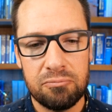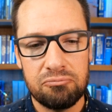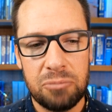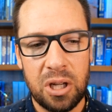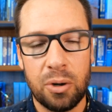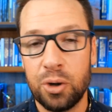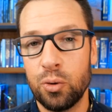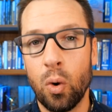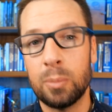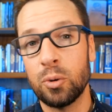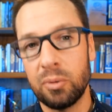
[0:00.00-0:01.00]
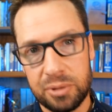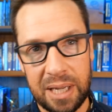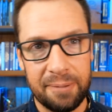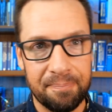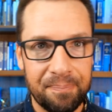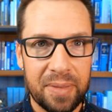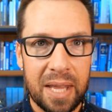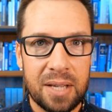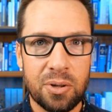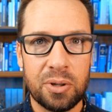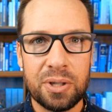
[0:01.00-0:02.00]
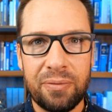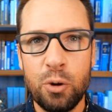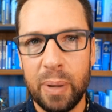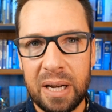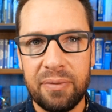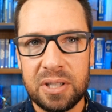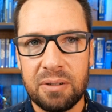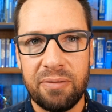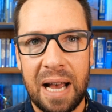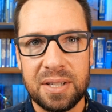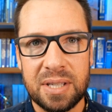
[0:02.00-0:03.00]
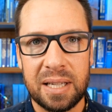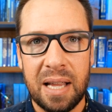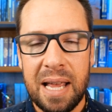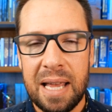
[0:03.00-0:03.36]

you know, your normal routine. So there's a few benefits of fasting.